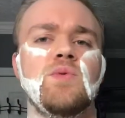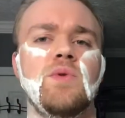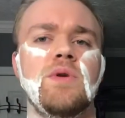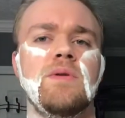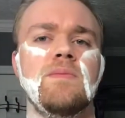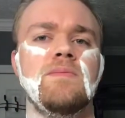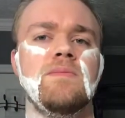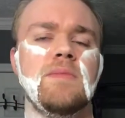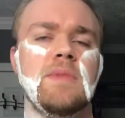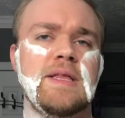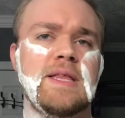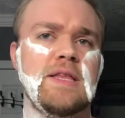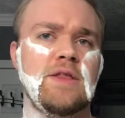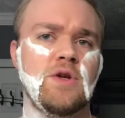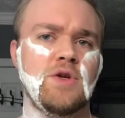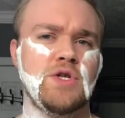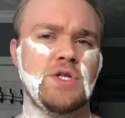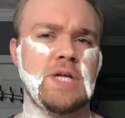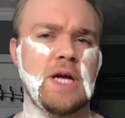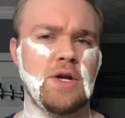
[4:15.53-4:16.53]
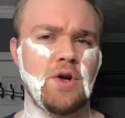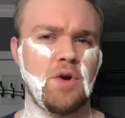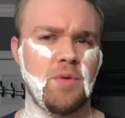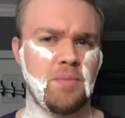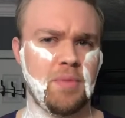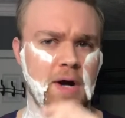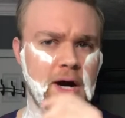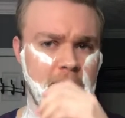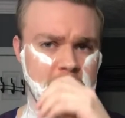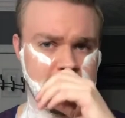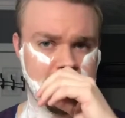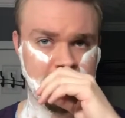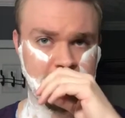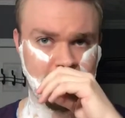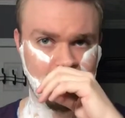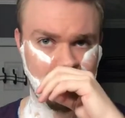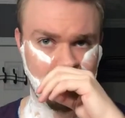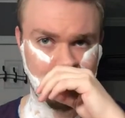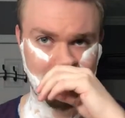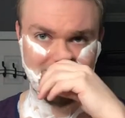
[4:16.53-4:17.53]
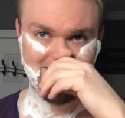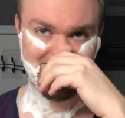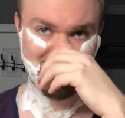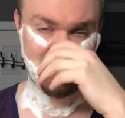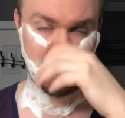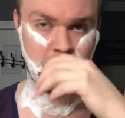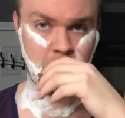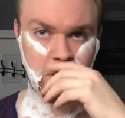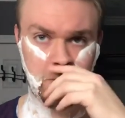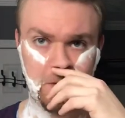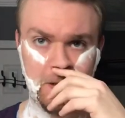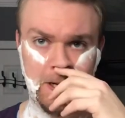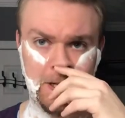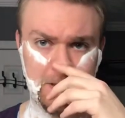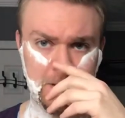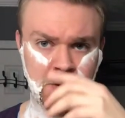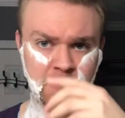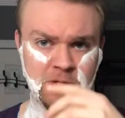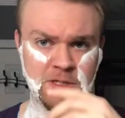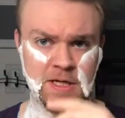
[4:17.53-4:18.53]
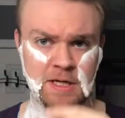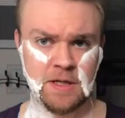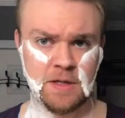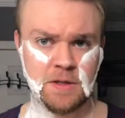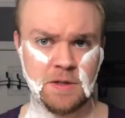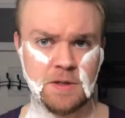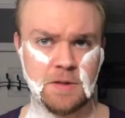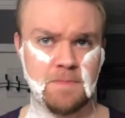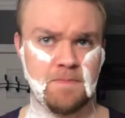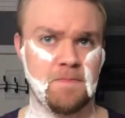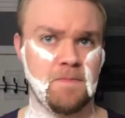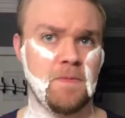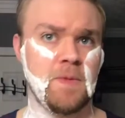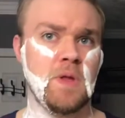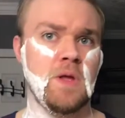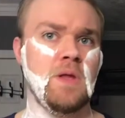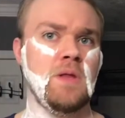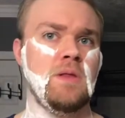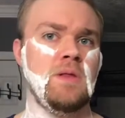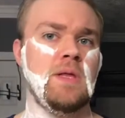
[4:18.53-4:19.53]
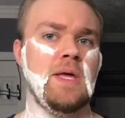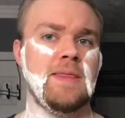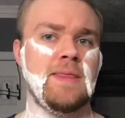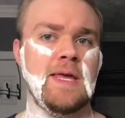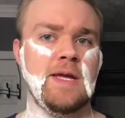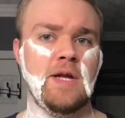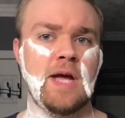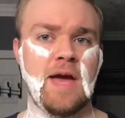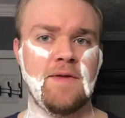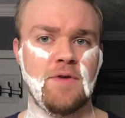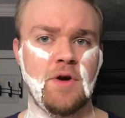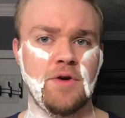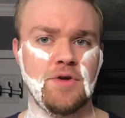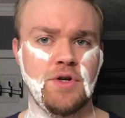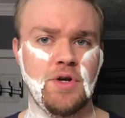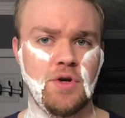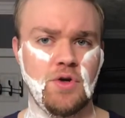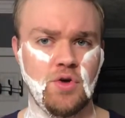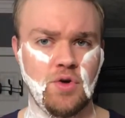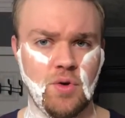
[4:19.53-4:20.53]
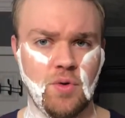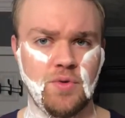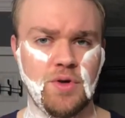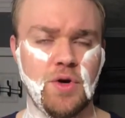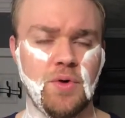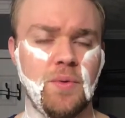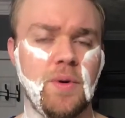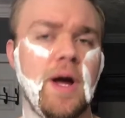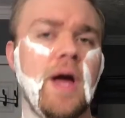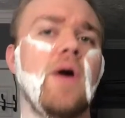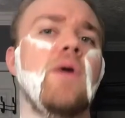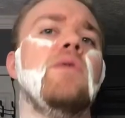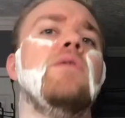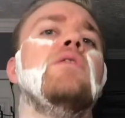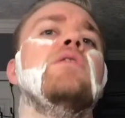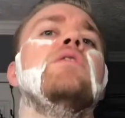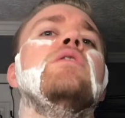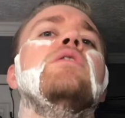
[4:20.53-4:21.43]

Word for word: one, I think their standard prices on just their regular scents that they have all you know year round,